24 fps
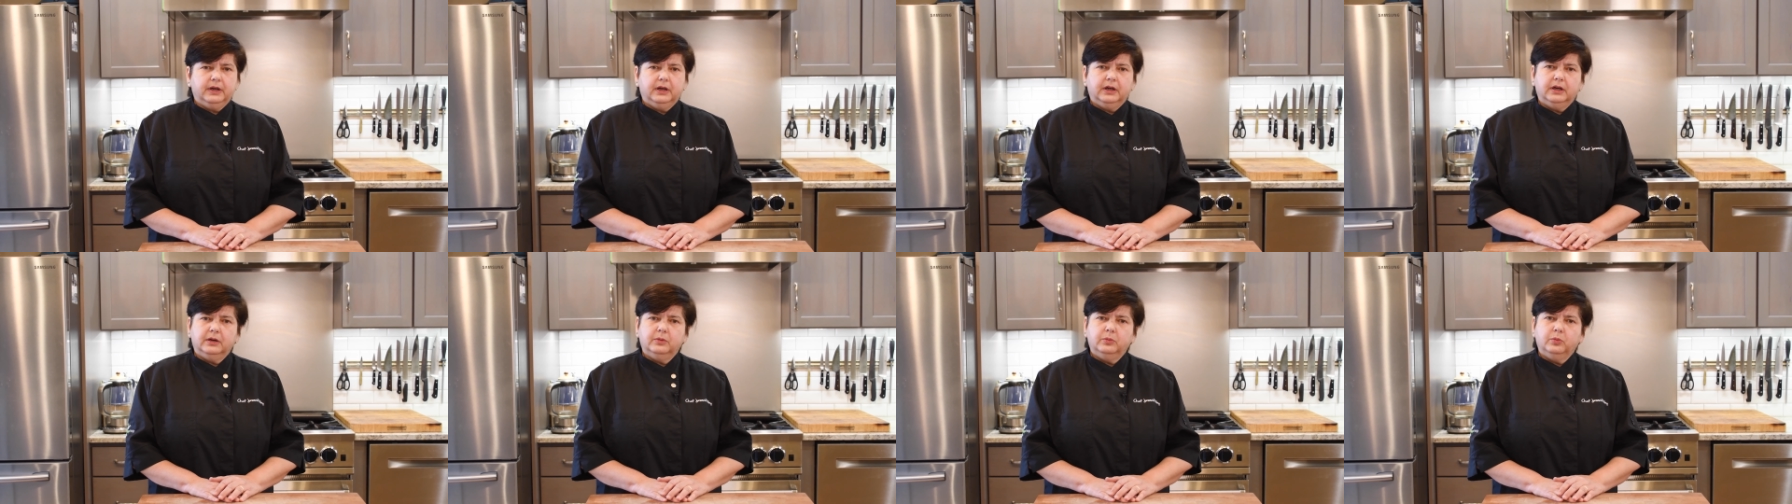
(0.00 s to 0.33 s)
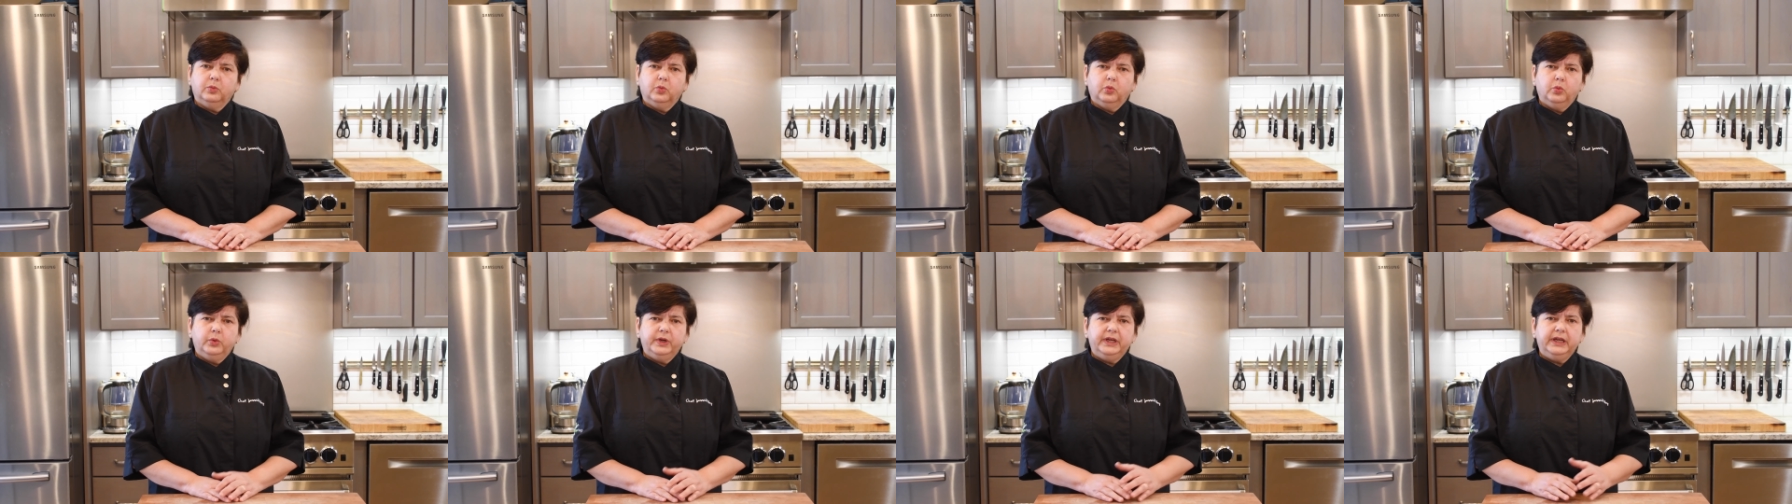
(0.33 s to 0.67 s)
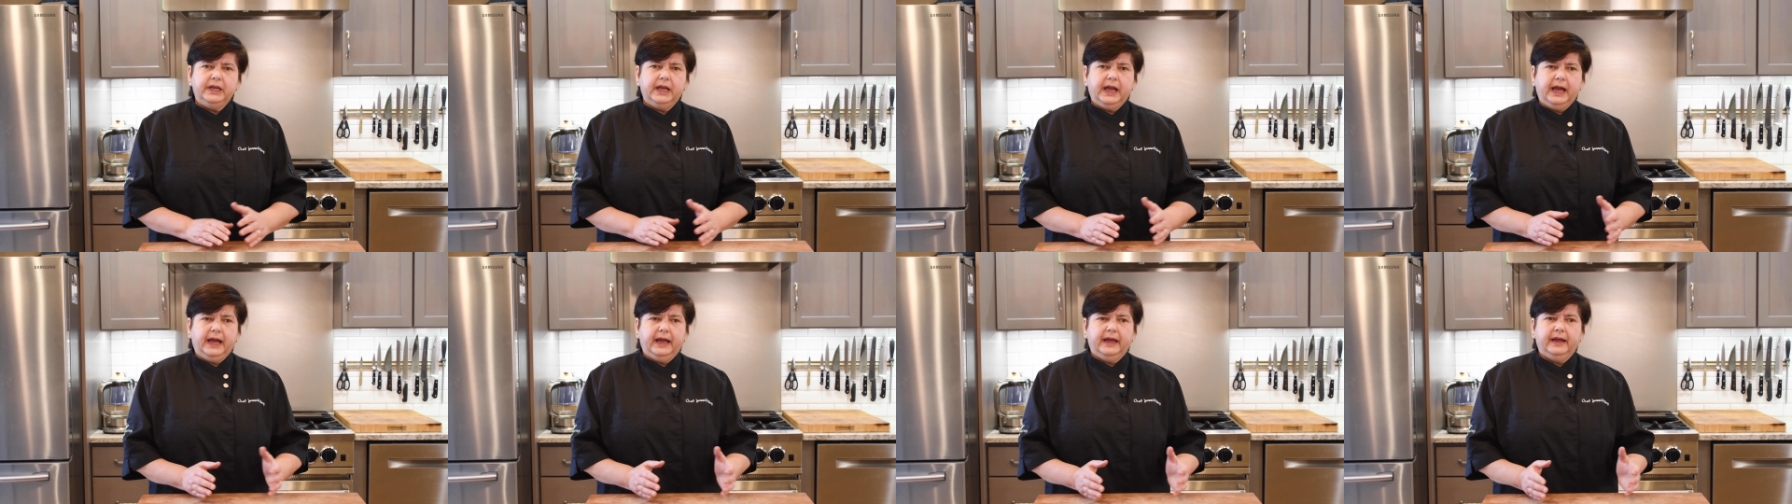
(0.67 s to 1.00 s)
um,
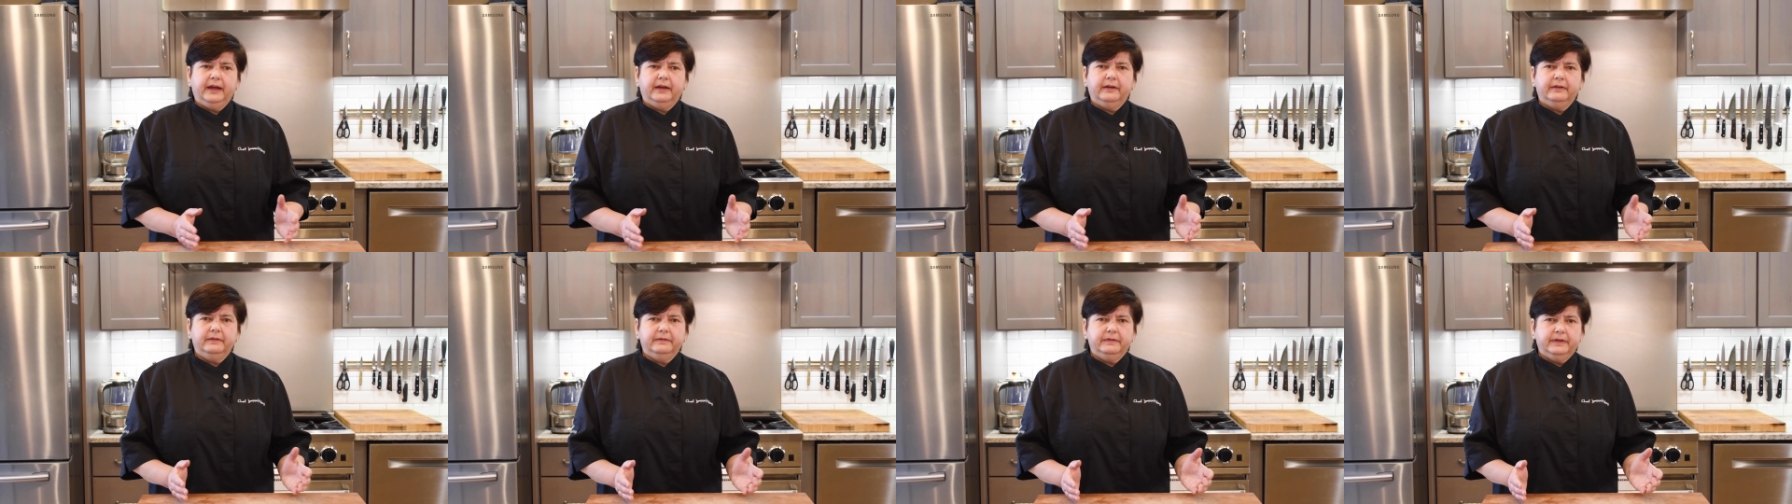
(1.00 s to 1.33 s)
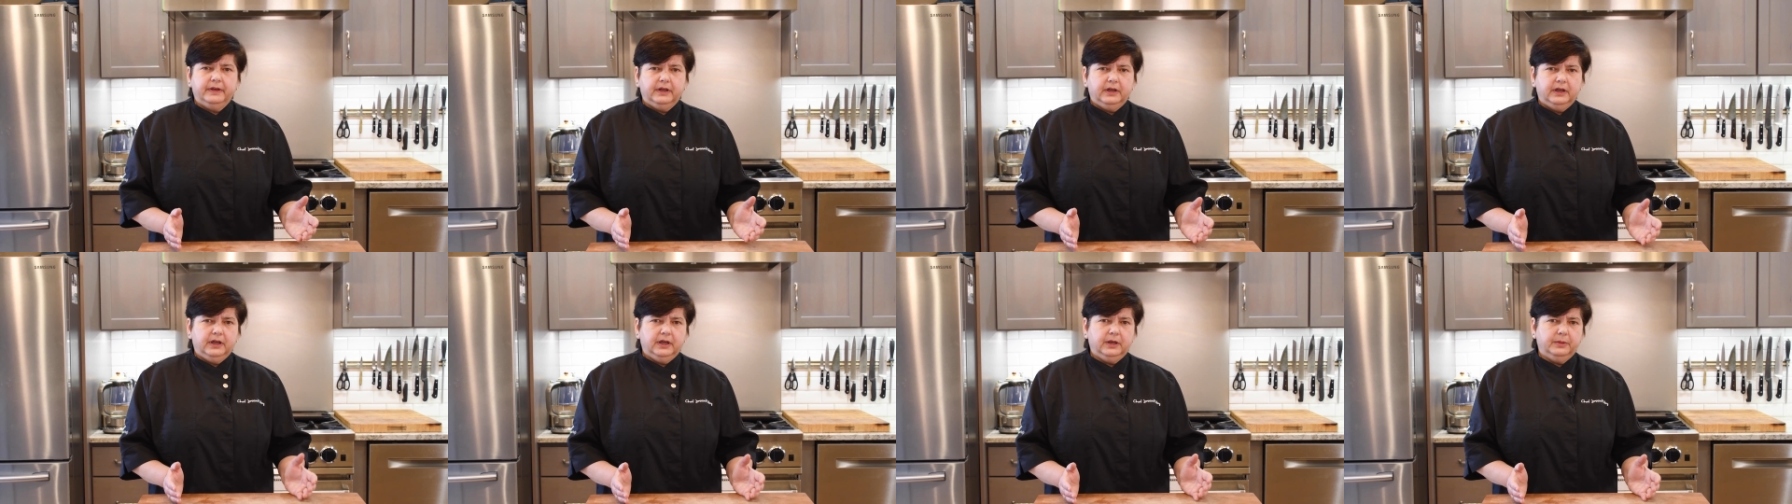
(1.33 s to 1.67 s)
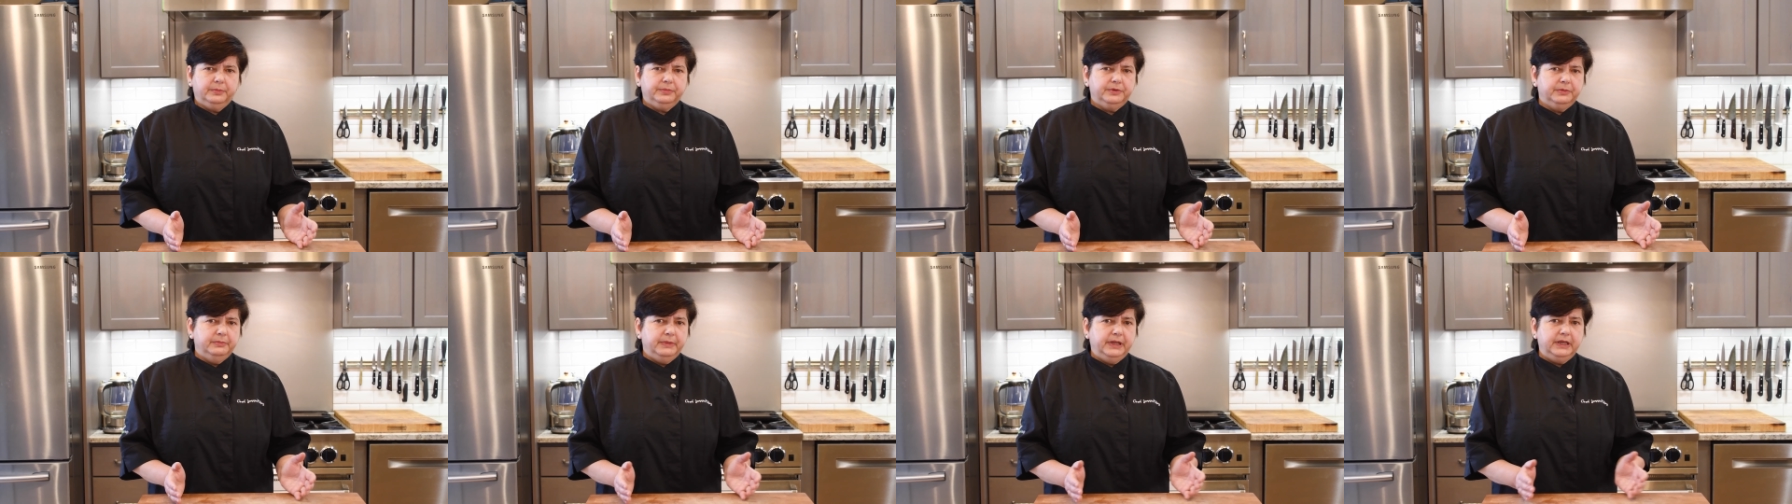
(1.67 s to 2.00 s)
we have
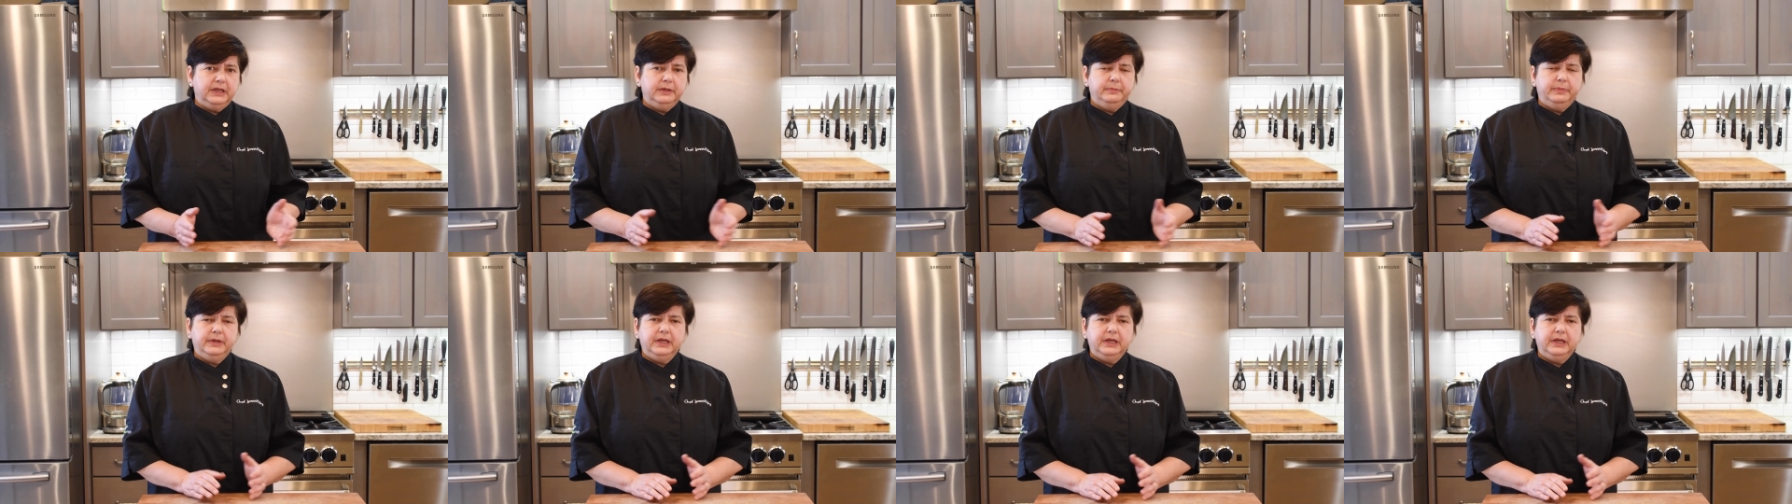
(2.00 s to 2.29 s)
helped many